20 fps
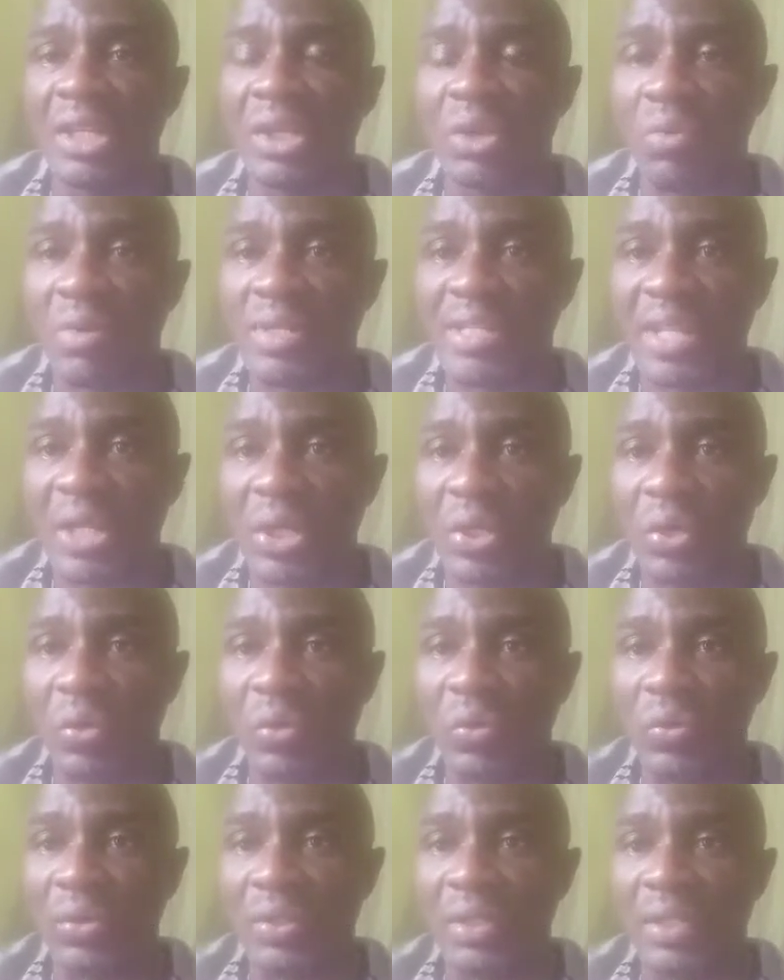what I
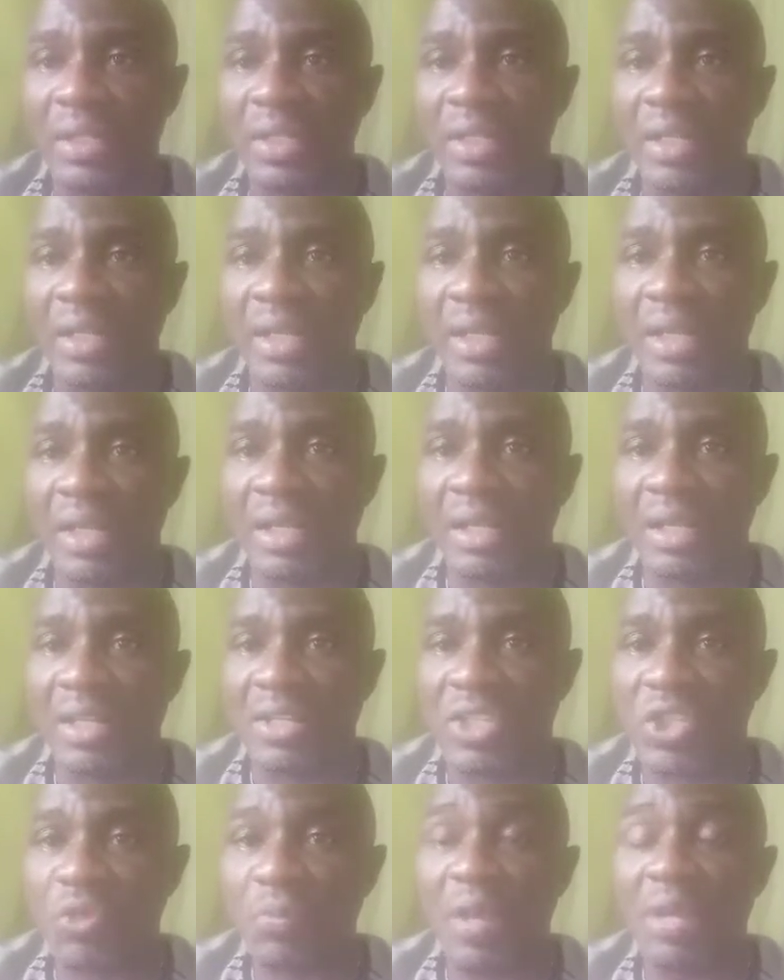call
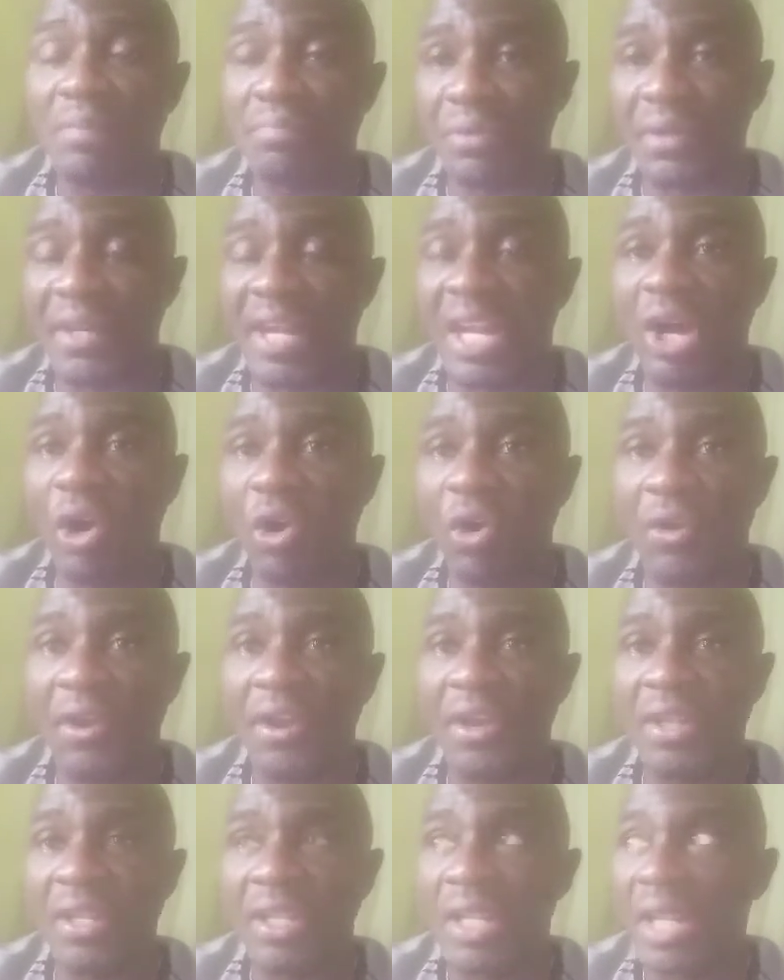spellbreaker
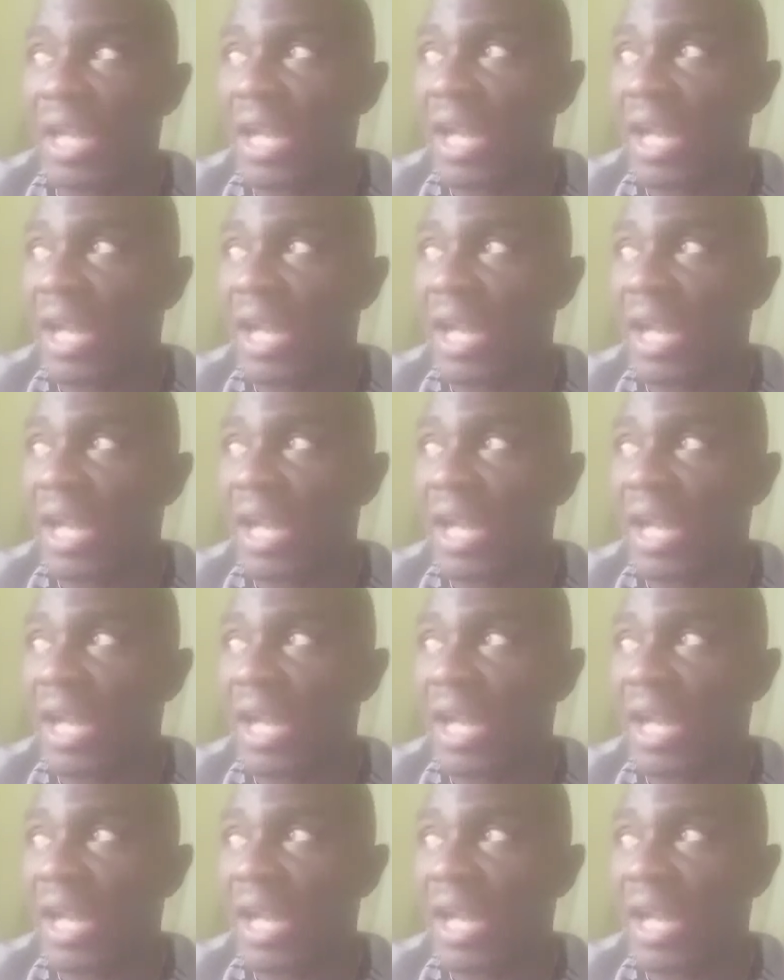oil.